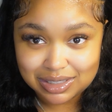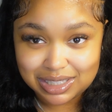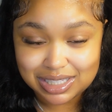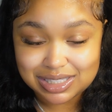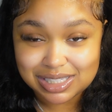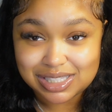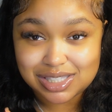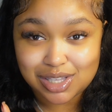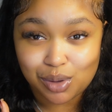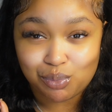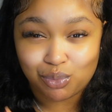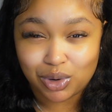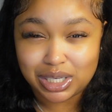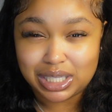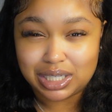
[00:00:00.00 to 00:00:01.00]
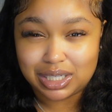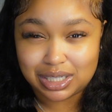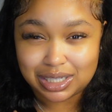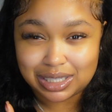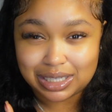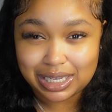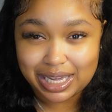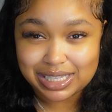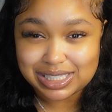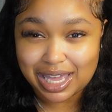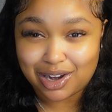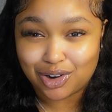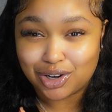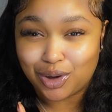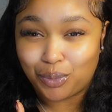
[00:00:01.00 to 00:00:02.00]
This is some really good lace.
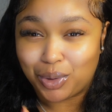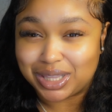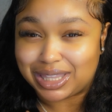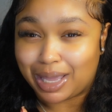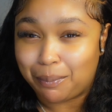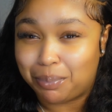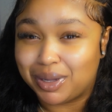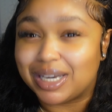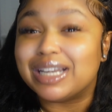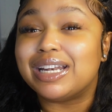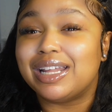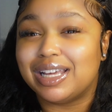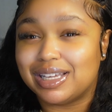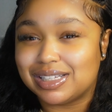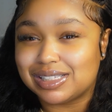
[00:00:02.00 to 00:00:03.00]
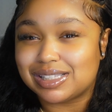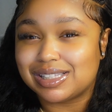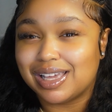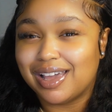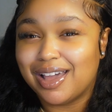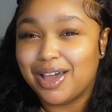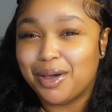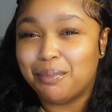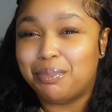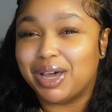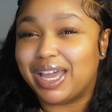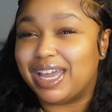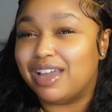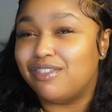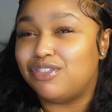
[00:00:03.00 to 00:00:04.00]
I don't know what they put in this.
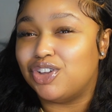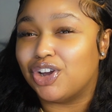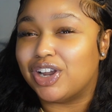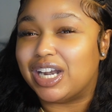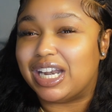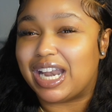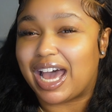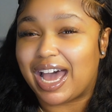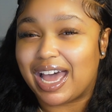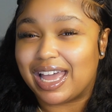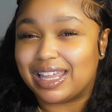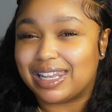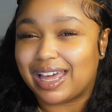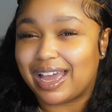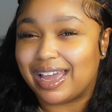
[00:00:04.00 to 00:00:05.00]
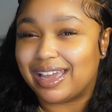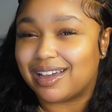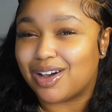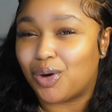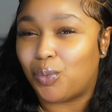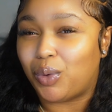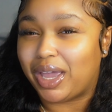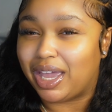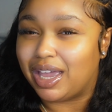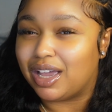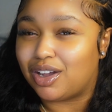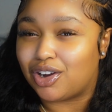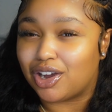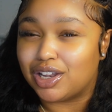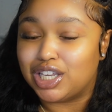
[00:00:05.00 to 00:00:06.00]
But if you're not like a
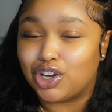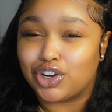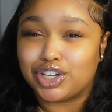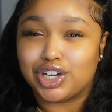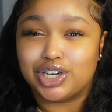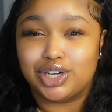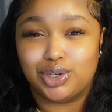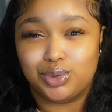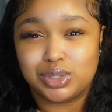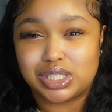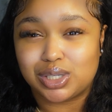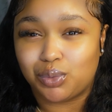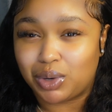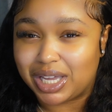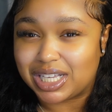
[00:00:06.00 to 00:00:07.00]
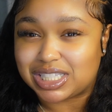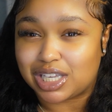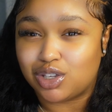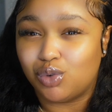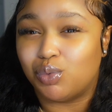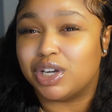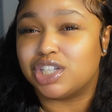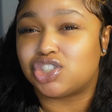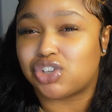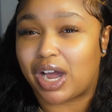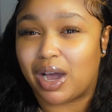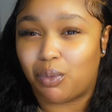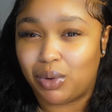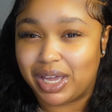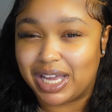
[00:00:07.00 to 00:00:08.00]
wig girly or you're new to wigs and you want to
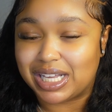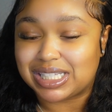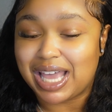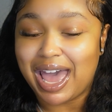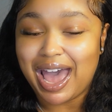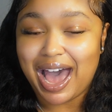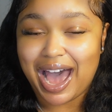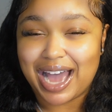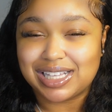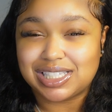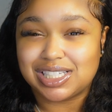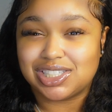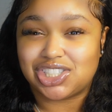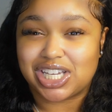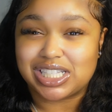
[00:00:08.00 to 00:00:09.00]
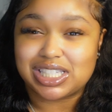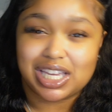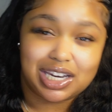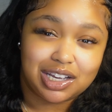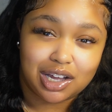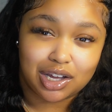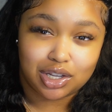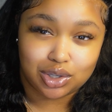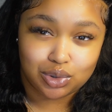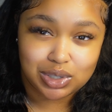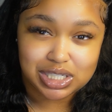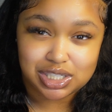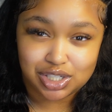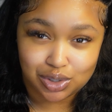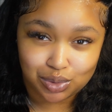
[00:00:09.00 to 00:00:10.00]
try wigs, I suggest getting a
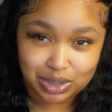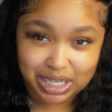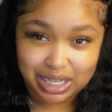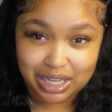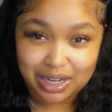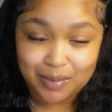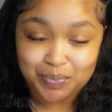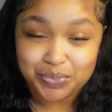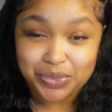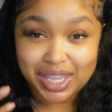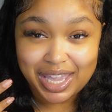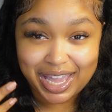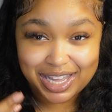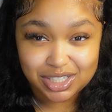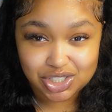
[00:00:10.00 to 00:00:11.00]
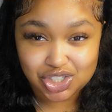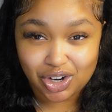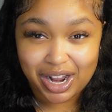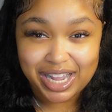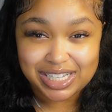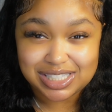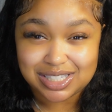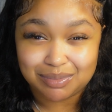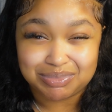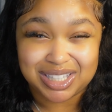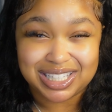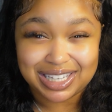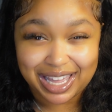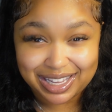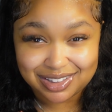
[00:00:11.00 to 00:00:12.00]
glueless unit and trying
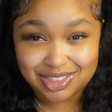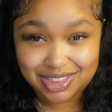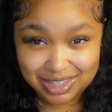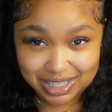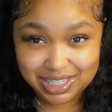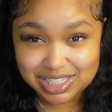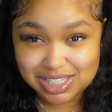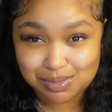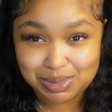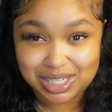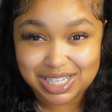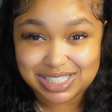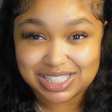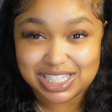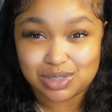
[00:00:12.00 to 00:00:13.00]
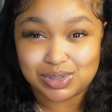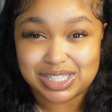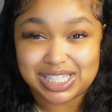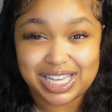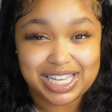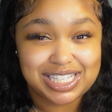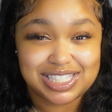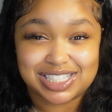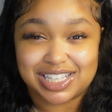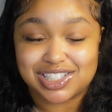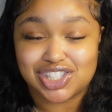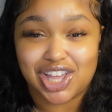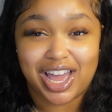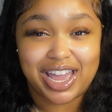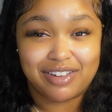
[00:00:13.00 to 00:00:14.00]
something like this, because this was the easiest
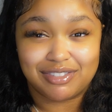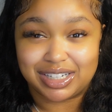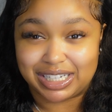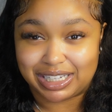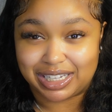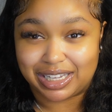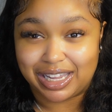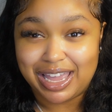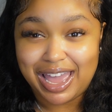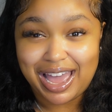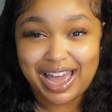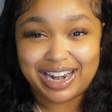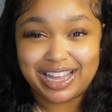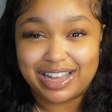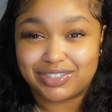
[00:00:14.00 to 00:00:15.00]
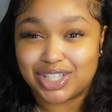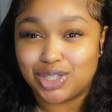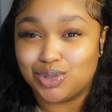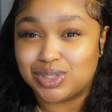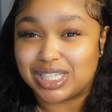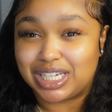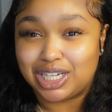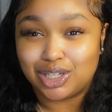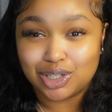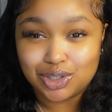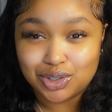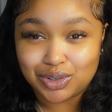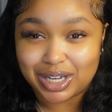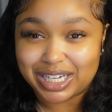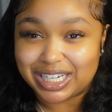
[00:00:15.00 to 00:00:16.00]
install I ever did. I didn't have to use any
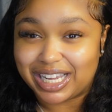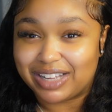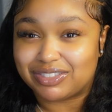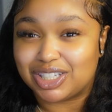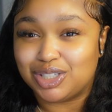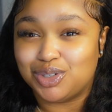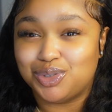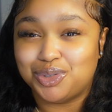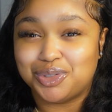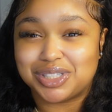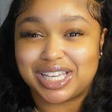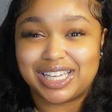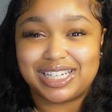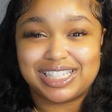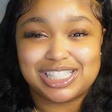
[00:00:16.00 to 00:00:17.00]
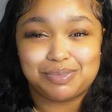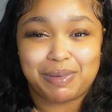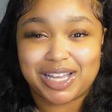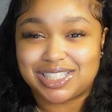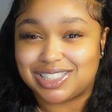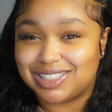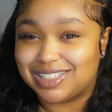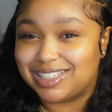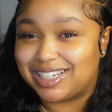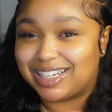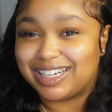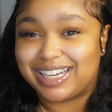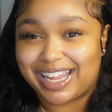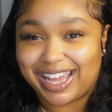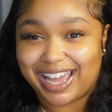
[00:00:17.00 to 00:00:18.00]
glue. I didn't have to use any spatula,
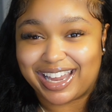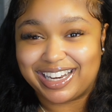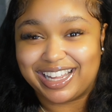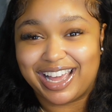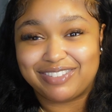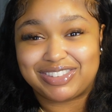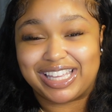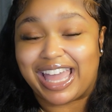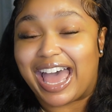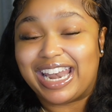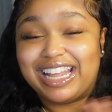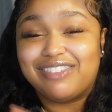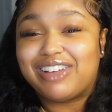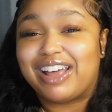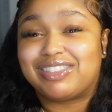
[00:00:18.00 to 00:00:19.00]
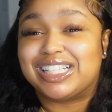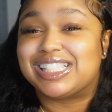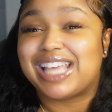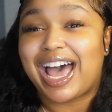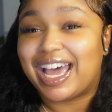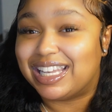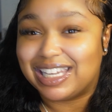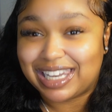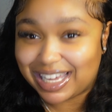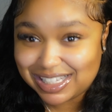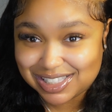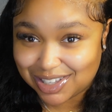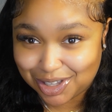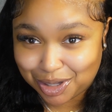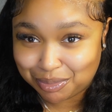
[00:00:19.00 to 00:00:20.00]
none of that. I didn't even have to tie the
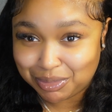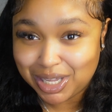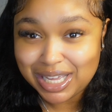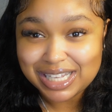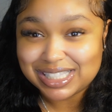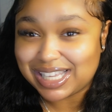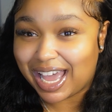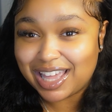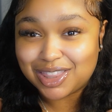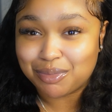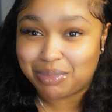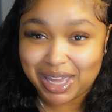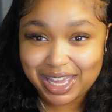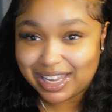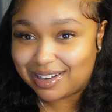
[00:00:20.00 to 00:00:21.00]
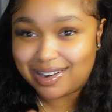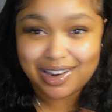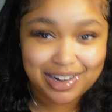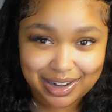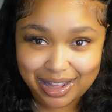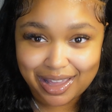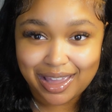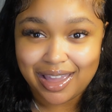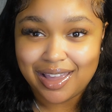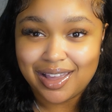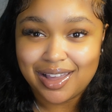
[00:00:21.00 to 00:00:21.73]
lace up, tie the band, none of that.